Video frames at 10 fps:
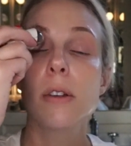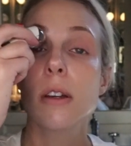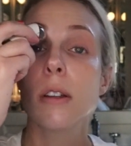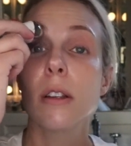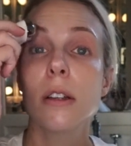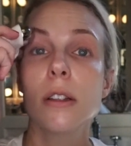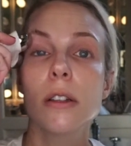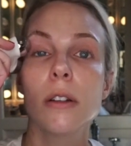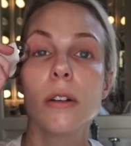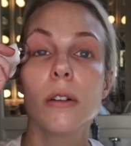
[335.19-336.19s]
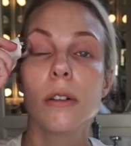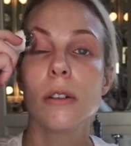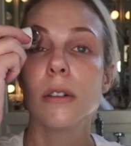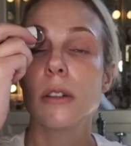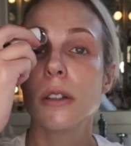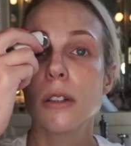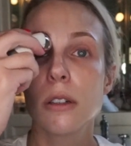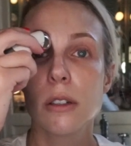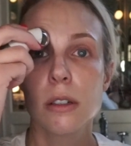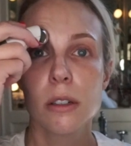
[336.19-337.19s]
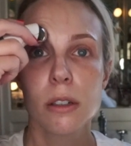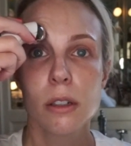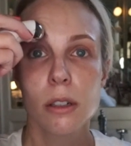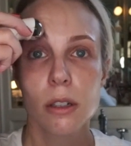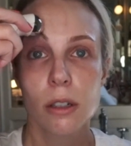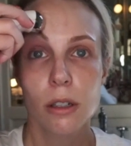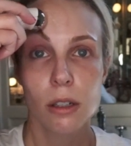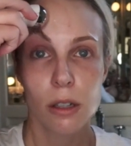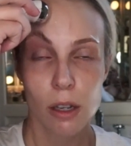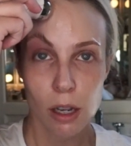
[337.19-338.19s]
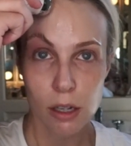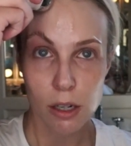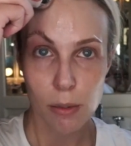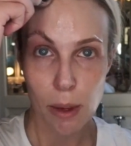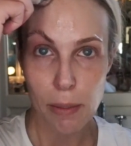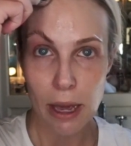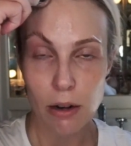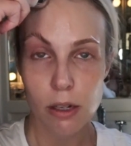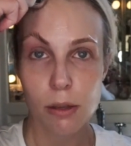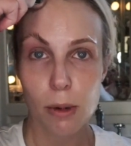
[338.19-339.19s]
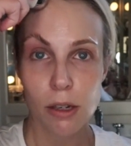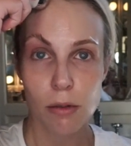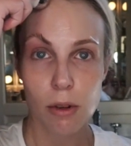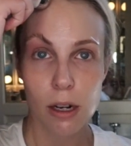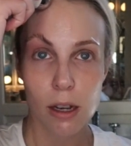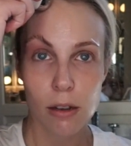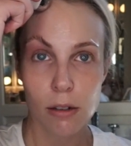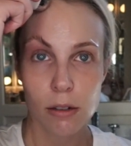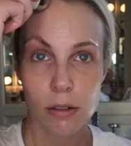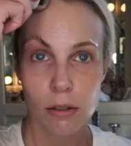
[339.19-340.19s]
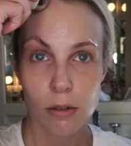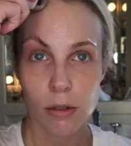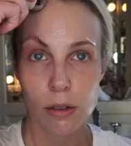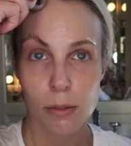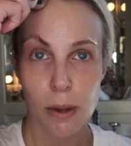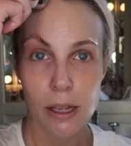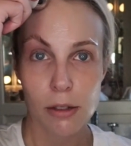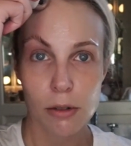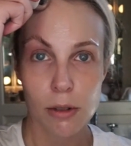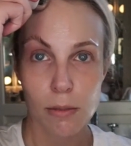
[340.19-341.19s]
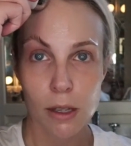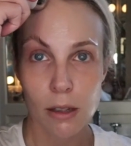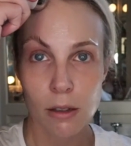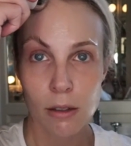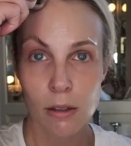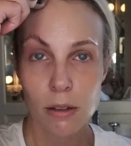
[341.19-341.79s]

You go like this and hold. I can tell my battery's about to run out, or space or something.